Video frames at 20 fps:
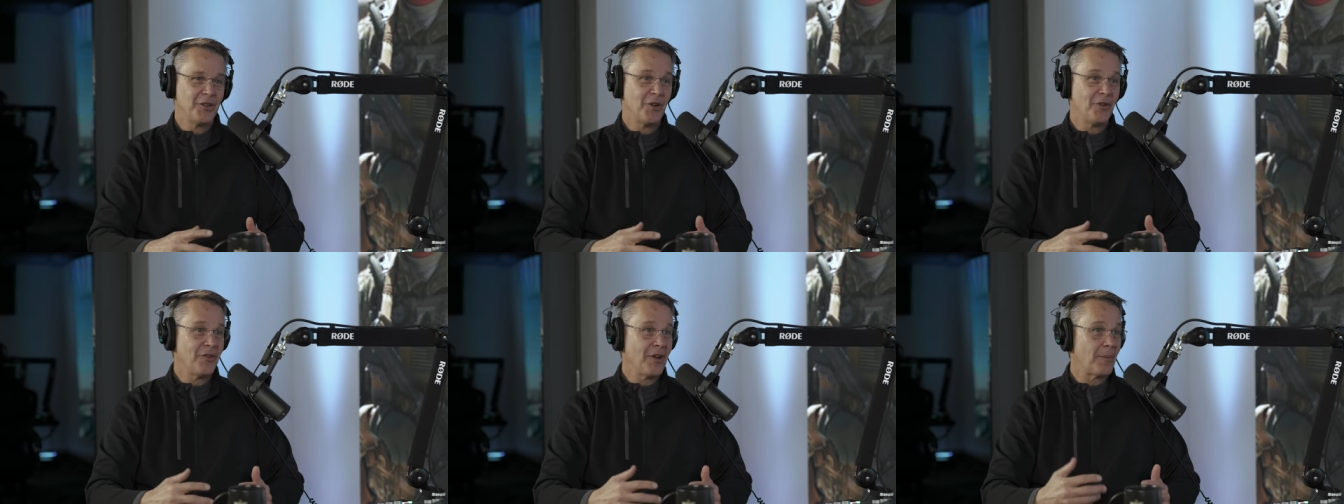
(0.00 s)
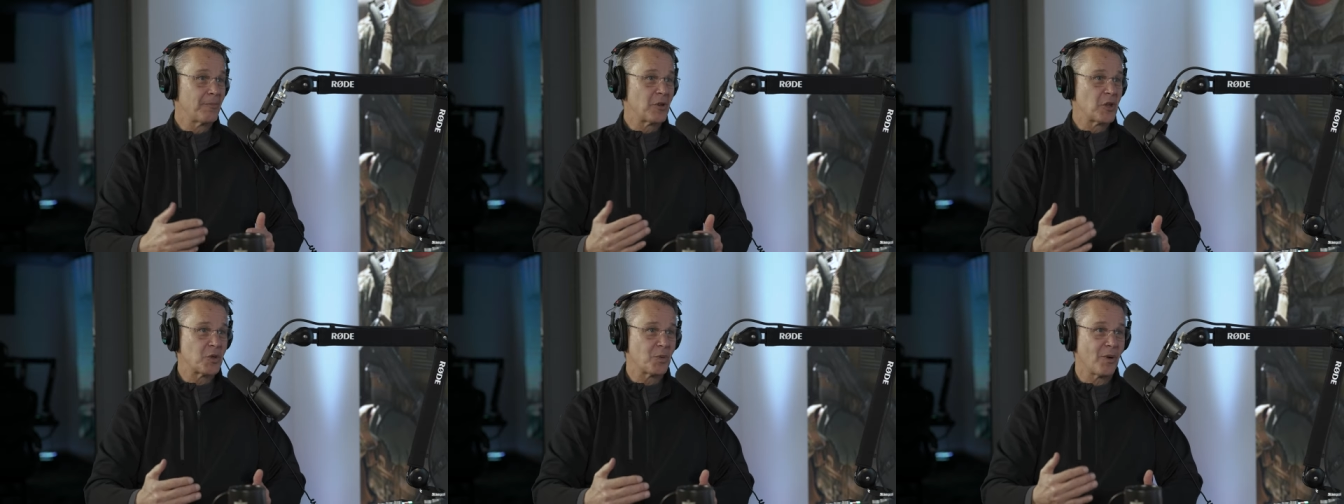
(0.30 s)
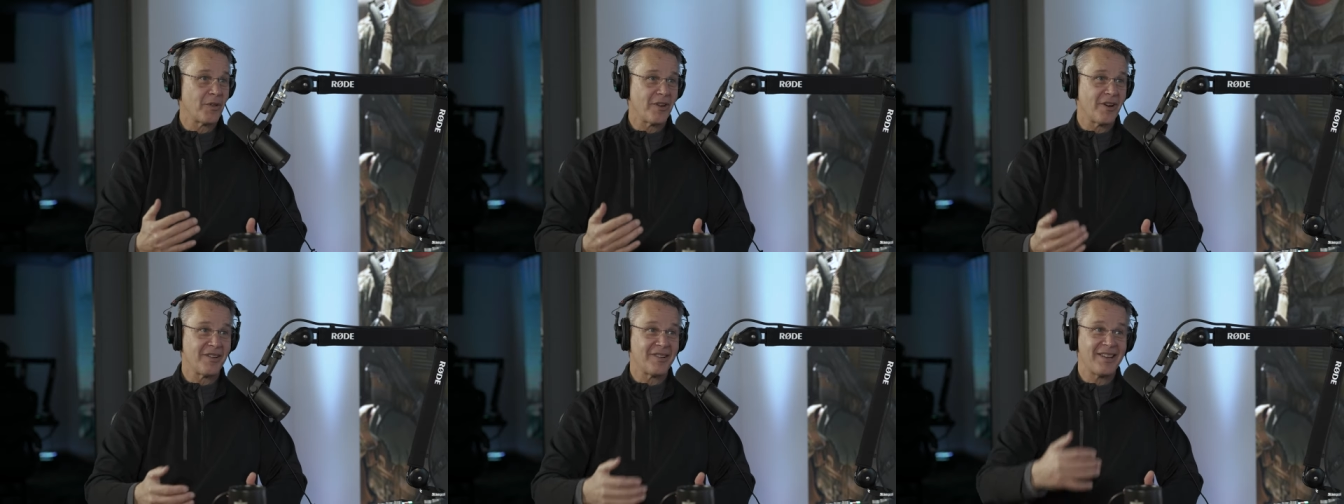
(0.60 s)
You've helped
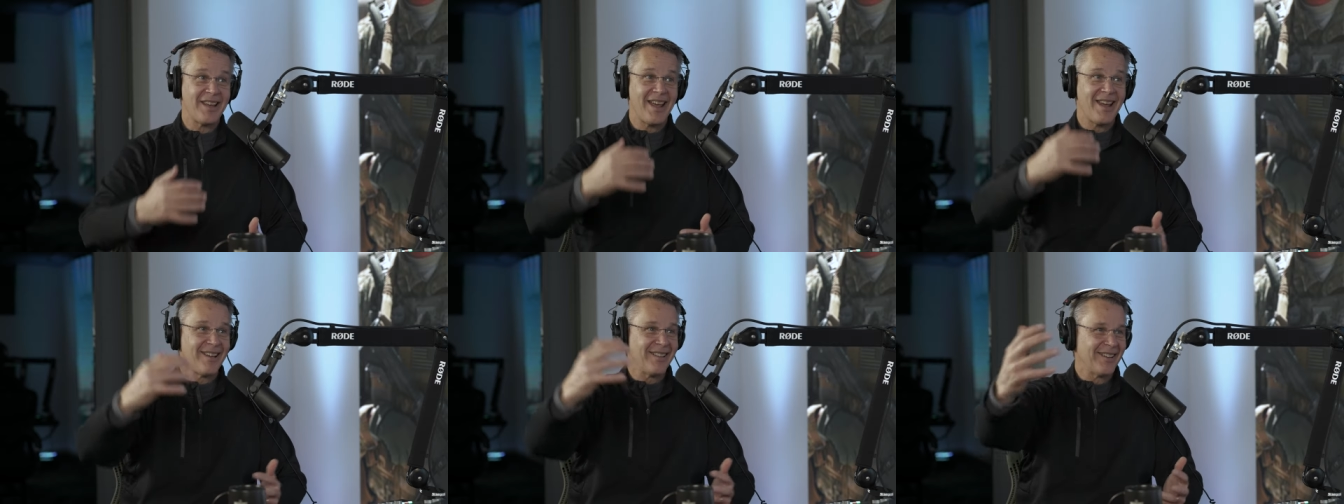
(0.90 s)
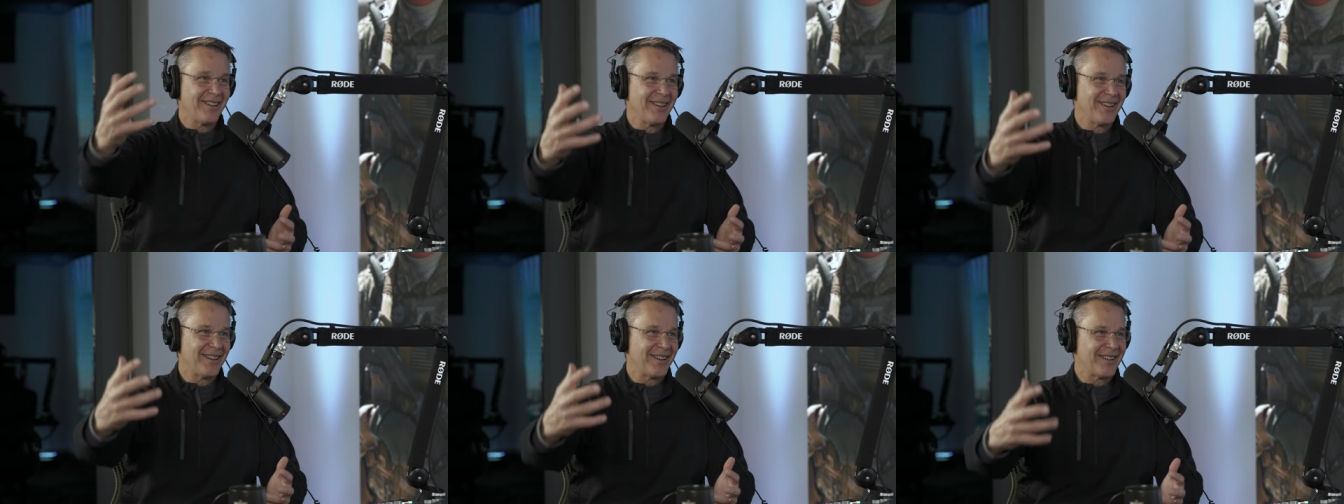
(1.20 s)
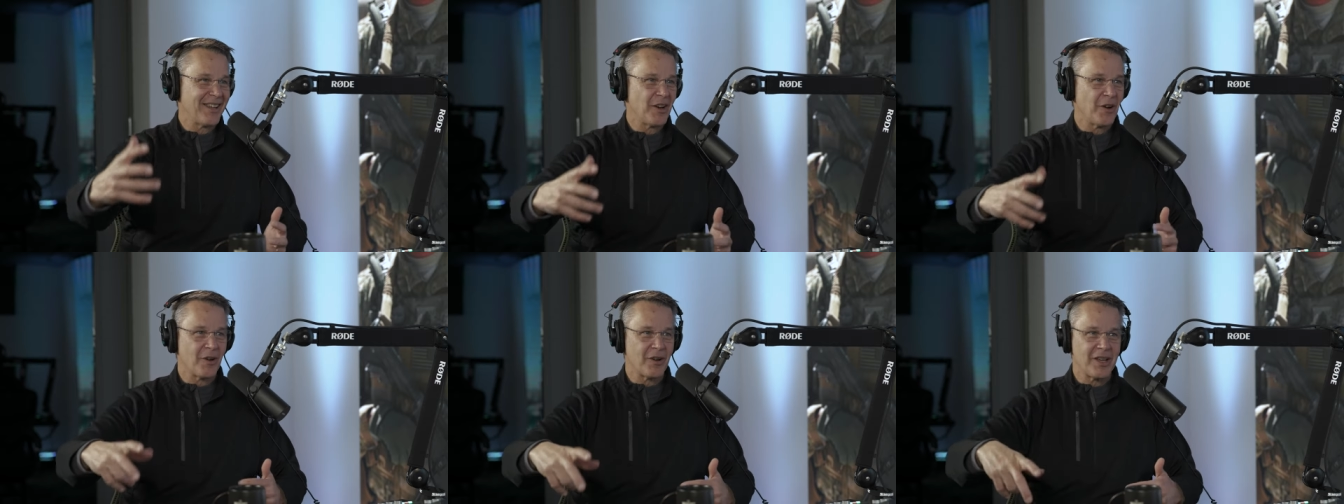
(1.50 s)
us with our
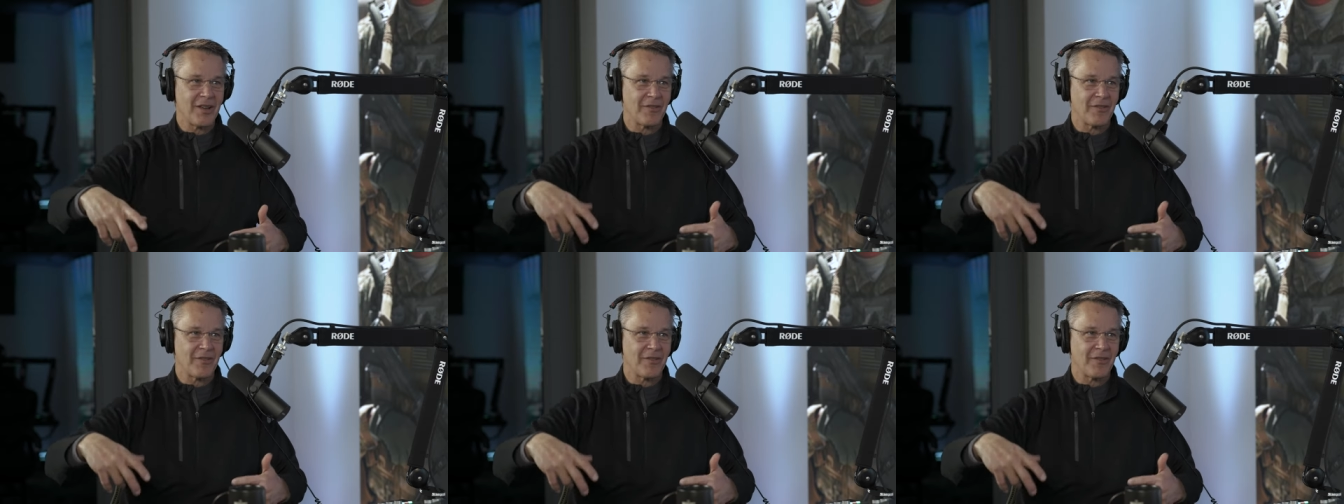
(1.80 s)
gala, you know,